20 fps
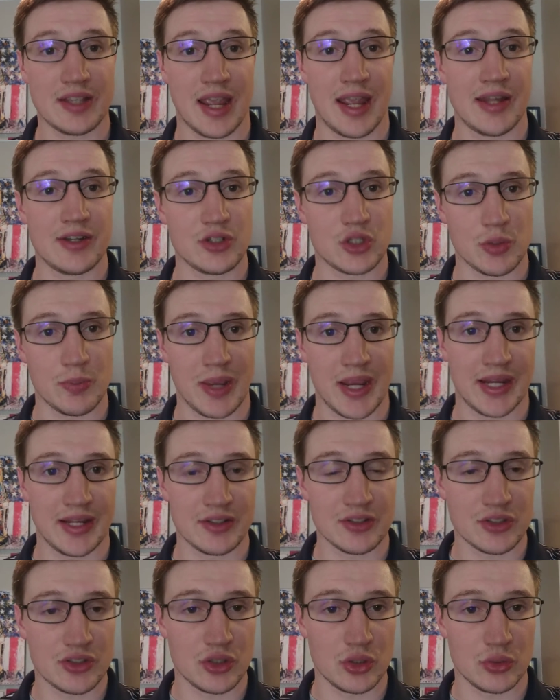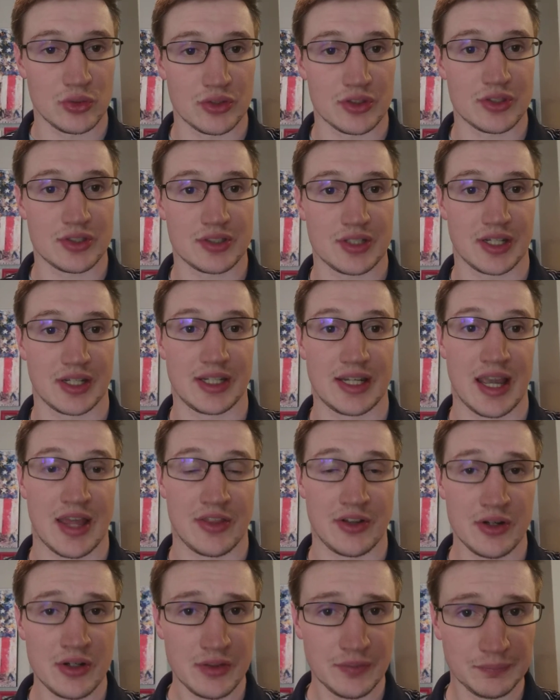and Jamaican students
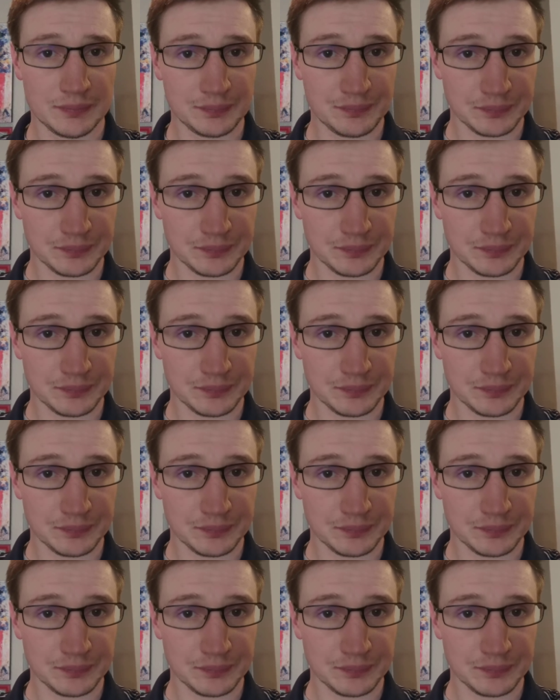together,